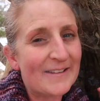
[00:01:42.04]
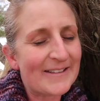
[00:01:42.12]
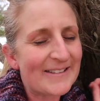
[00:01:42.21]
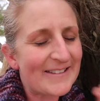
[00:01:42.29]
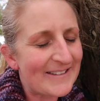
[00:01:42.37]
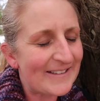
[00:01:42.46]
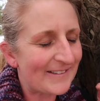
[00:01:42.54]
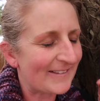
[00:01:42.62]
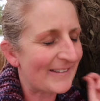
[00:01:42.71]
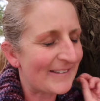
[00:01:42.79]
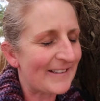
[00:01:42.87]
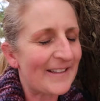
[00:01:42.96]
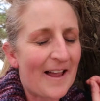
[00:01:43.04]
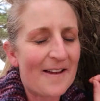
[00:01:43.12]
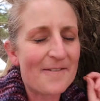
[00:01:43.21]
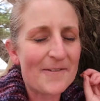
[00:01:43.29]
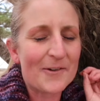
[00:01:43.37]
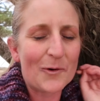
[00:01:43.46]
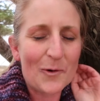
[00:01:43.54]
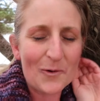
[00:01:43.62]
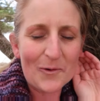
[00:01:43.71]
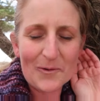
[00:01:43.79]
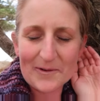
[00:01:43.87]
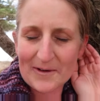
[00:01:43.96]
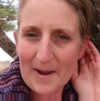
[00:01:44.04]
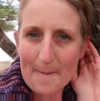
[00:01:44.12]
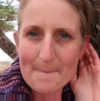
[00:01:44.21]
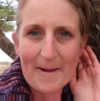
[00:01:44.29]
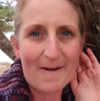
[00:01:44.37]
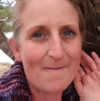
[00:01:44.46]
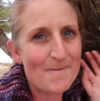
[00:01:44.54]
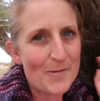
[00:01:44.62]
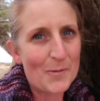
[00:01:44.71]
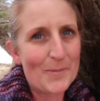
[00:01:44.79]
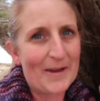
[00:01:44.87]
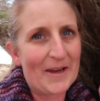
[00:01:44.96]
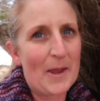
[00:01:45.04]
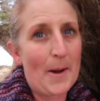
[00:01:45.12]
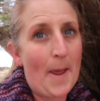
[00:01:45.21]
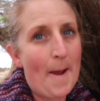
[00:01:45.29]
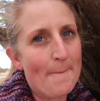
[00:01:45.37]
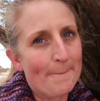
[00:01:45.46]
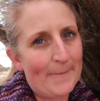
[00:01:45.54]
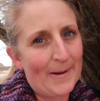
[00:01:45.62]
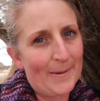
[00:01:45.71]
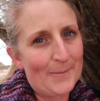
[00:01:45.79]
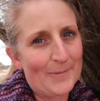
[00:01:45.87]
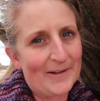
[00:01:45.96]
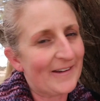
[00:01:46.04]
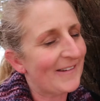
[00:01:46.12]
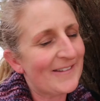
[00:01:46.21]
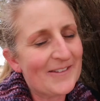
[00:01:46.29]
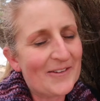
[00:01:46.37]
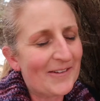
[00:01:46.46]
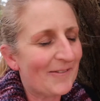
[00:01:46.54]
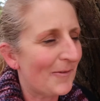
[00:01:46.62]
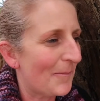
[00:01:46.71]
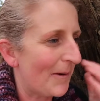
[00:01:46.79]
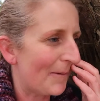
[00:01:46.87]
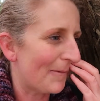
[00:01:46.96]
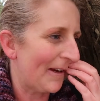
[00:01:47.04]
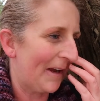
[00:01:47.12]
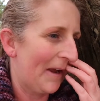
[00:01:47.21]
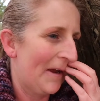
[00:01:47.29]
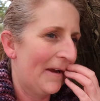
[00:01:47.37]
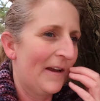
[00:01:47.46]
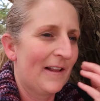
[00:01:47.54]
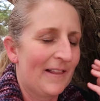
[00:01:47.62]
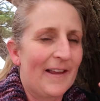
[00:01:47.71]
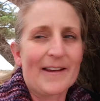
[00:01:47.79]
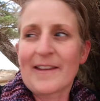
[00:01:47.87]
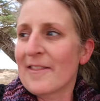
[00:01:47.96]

and yet still, still I feel awkward about filming in public. It's not even public. Like,